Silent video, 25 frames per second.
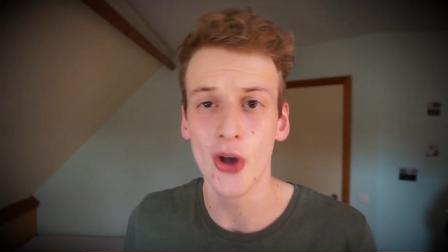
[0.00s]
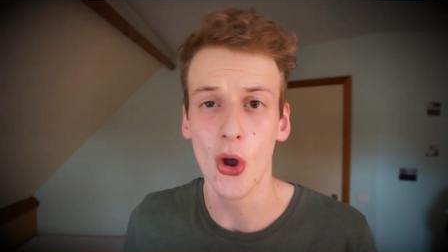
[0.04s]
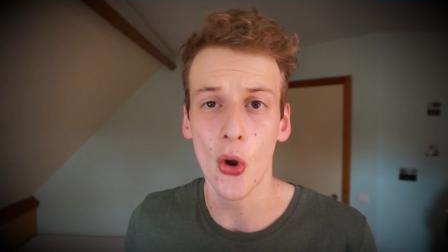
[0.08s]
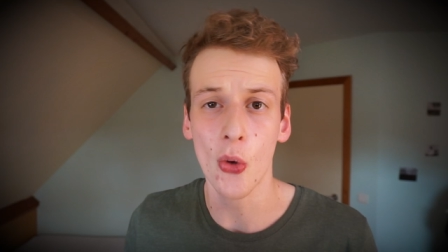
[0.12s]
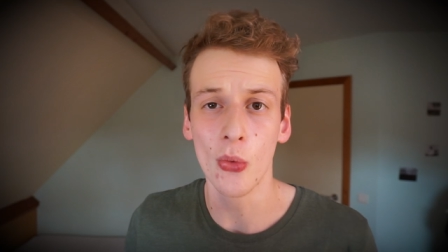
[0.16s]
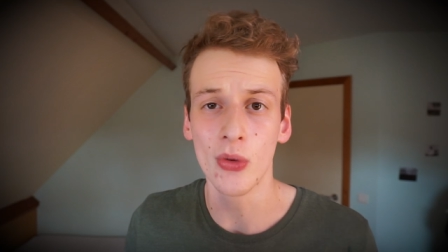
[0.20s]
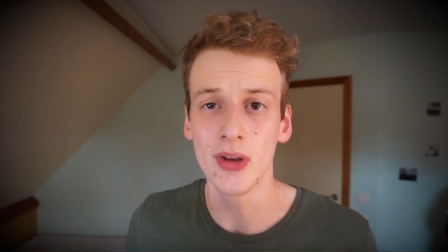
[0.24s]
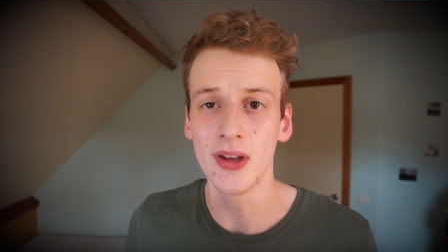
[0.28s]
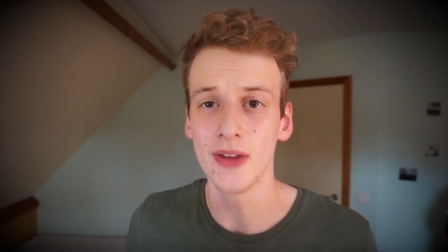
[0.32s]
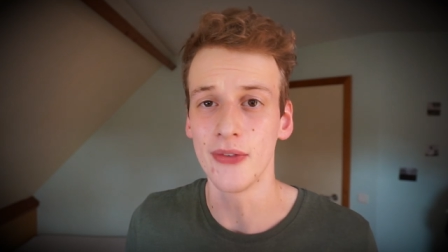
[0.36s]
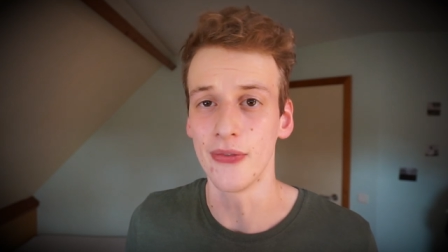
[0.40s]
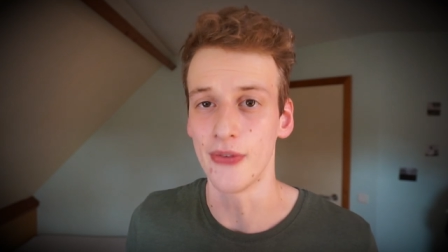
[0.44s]

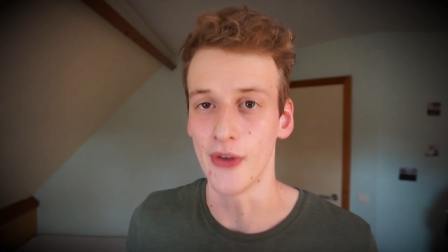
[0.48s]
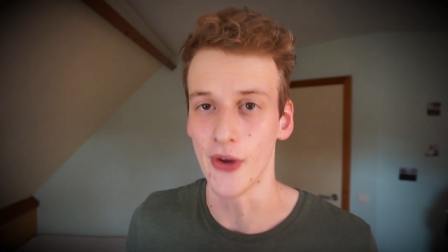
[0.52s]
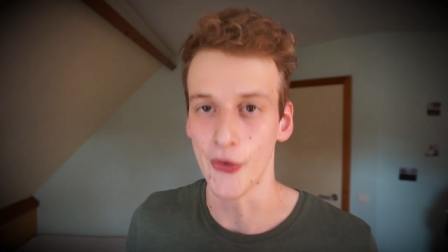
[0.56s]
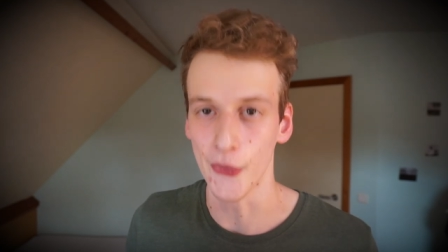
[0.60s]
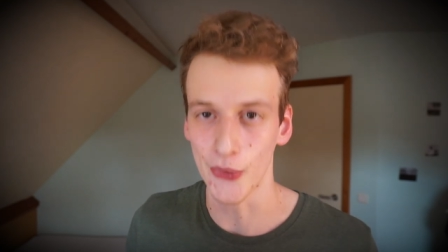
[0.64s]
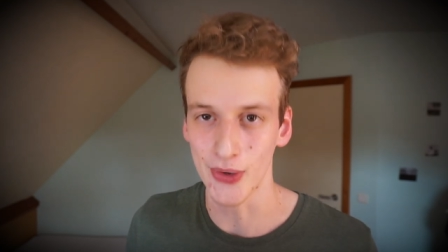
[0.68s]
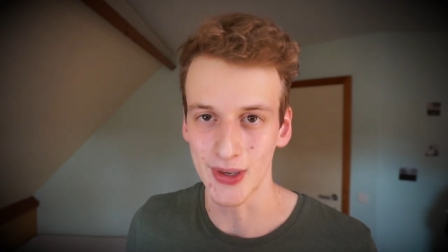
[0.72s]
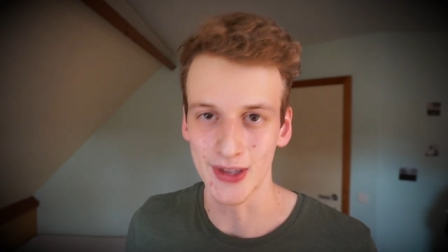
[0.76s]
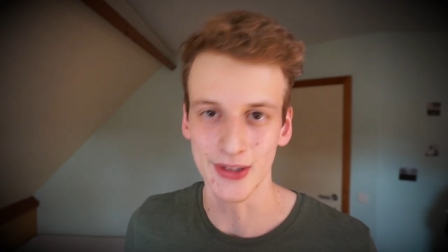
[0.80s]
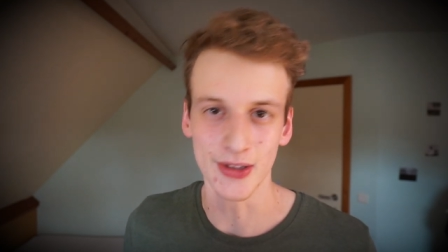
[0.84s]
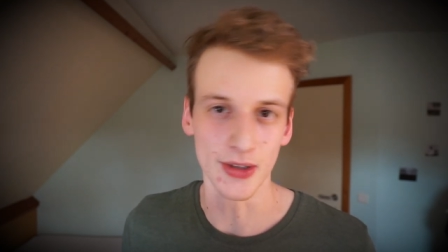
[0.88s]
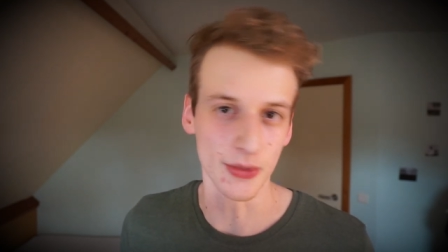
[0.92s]
only
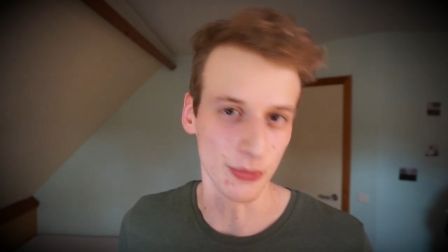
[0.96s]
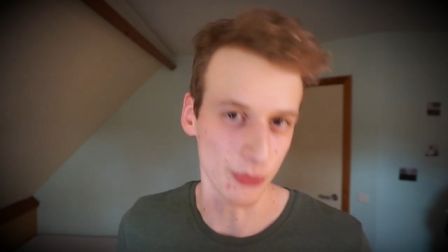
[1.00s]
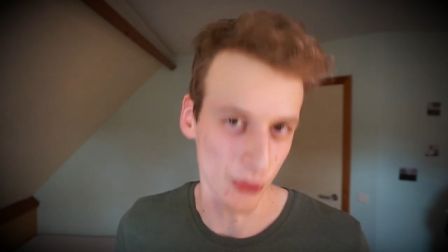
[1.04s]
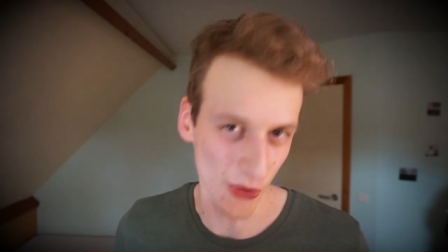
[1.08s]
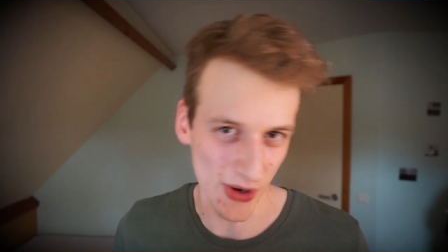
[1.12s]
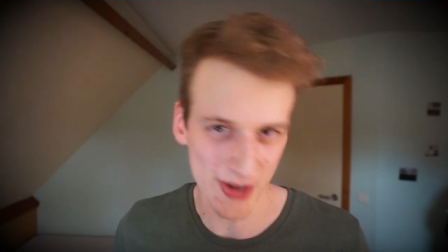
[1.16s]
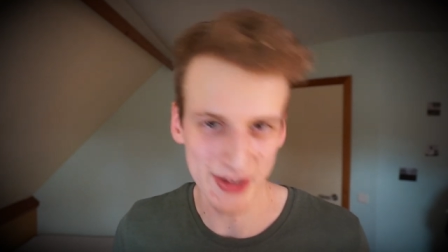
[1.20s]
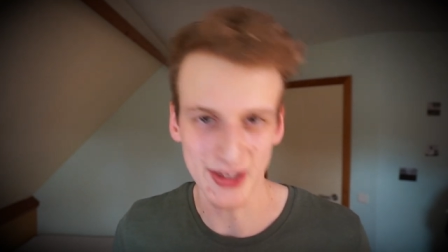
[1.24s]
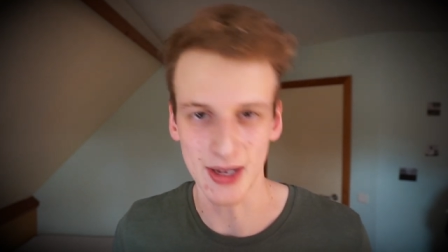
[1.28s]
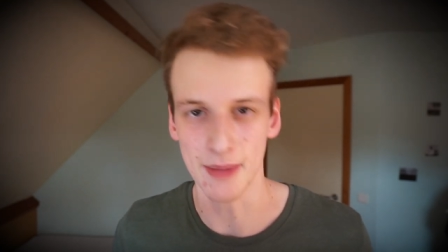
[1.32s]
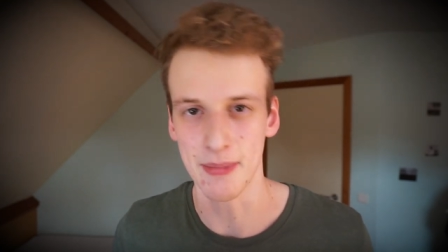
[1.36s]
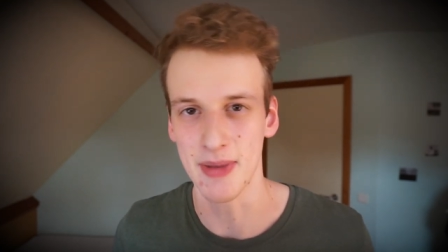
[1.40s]
very little
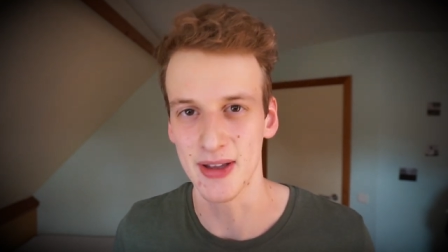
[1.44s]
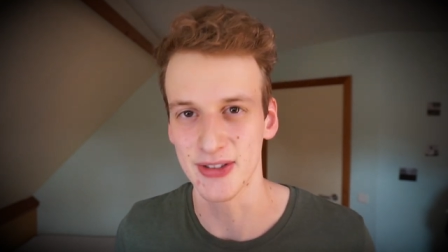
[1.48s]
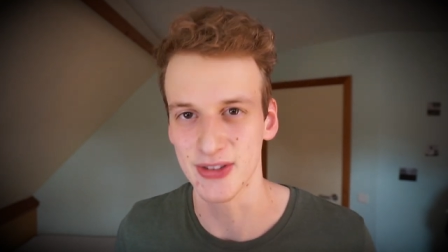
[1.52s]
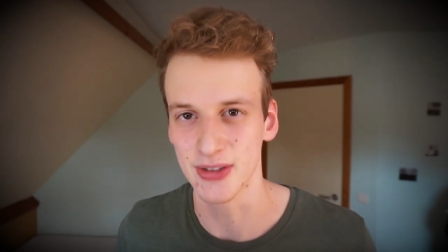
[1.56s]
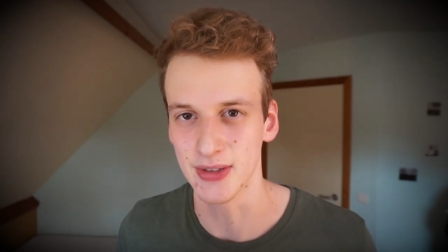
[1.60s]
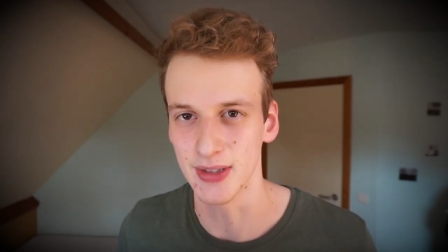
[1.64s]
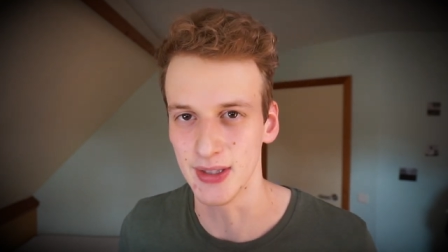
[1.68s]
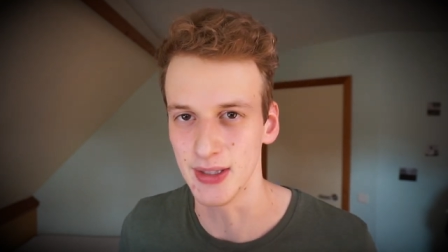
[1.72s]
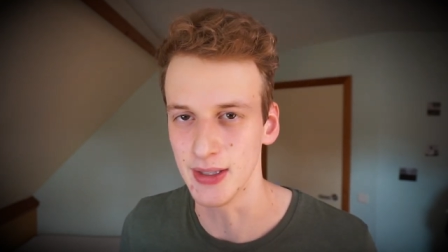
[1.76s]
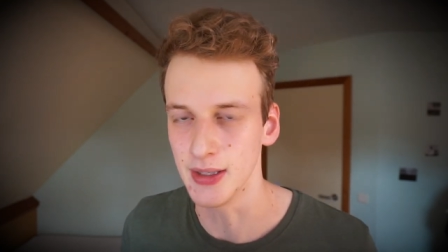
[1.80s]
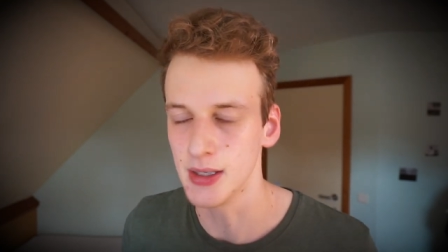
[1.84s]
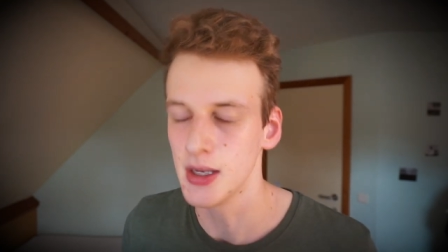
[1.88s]
brain
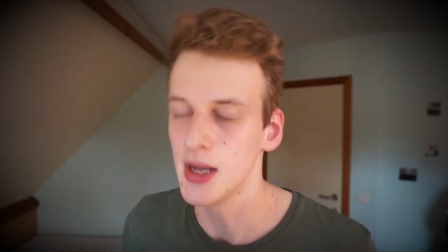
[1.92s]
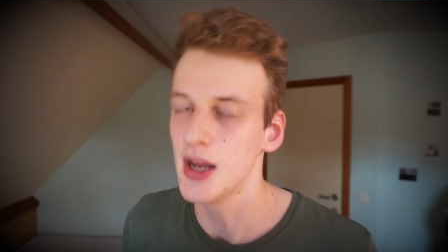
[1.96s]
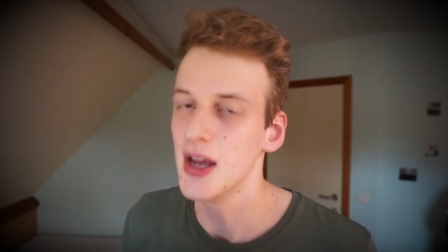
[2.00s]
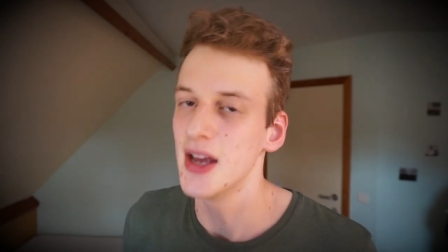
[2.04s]
capacity,